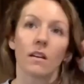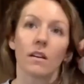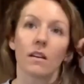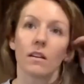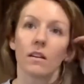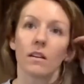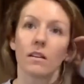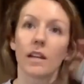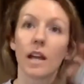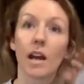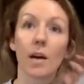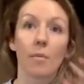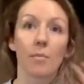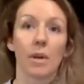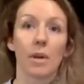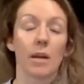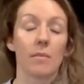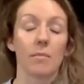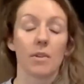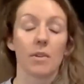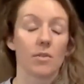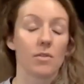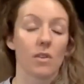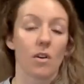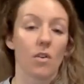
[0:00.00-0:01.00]
yeah, but I
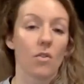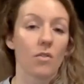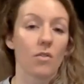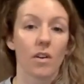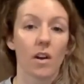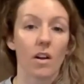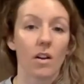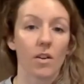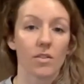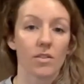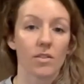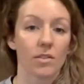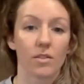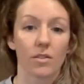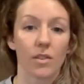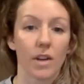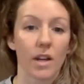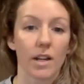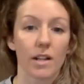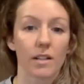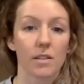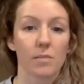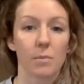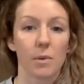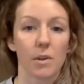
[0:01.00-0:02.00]
mean, overall, it was a
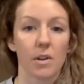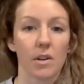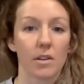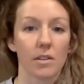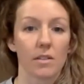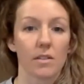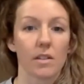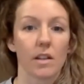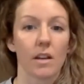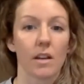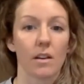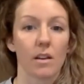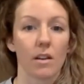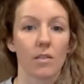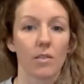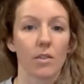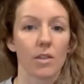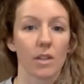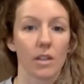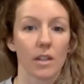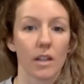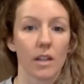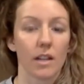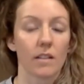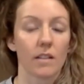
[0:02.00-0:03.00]
great experience. I, I
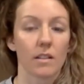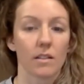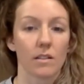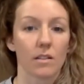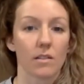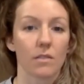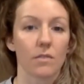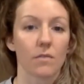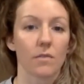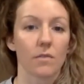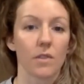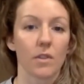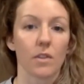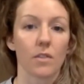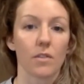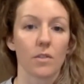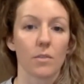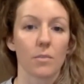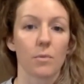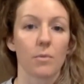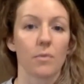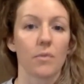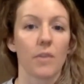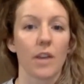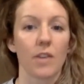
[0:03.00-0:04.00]
really liked it. The feel of the
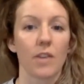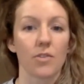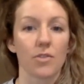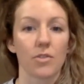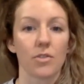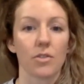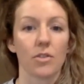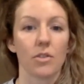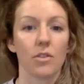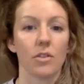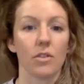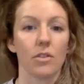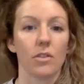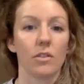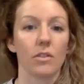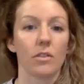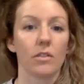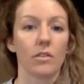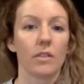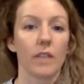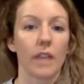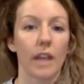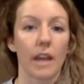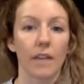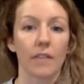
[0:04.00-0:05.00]
professional
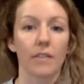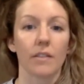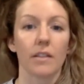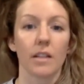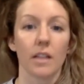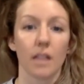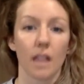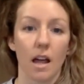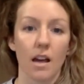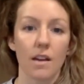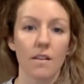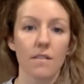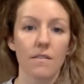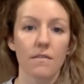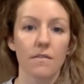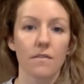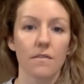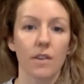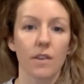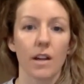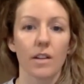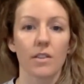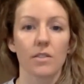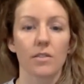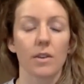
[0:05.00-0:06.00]
athlete life,
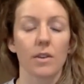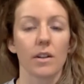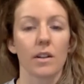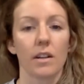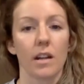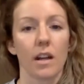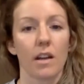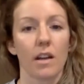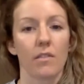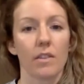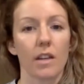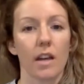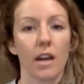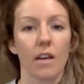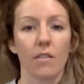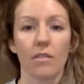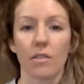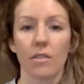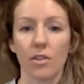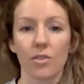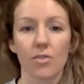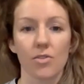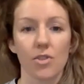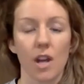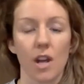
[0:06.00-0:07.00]
right? So I didn't have to have
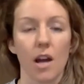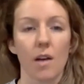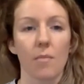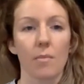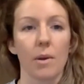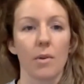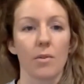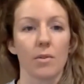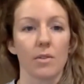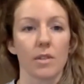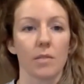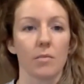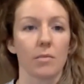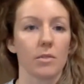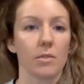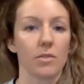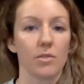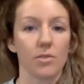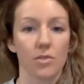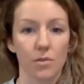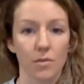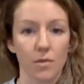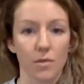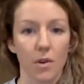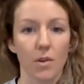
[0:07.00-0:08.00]
another job. I was able to
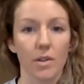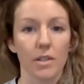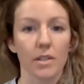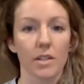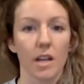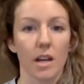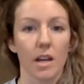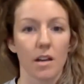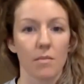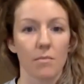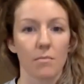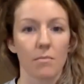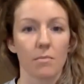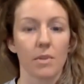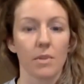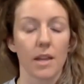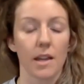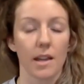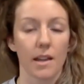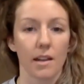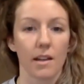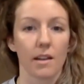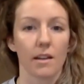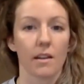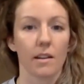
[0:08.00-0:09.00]
just focus on
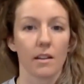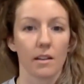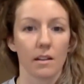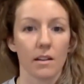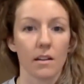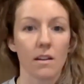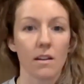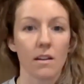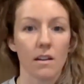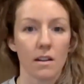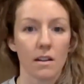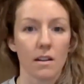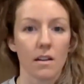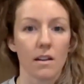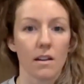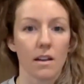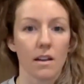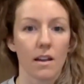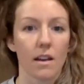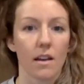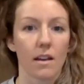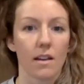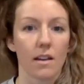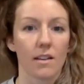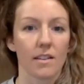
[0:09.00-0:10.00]
playing and
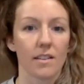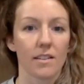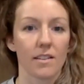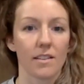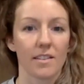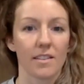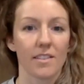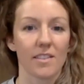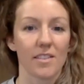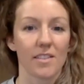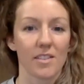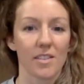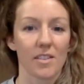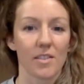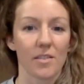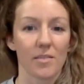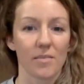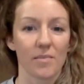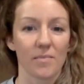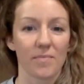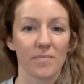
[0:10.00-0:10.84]
and um,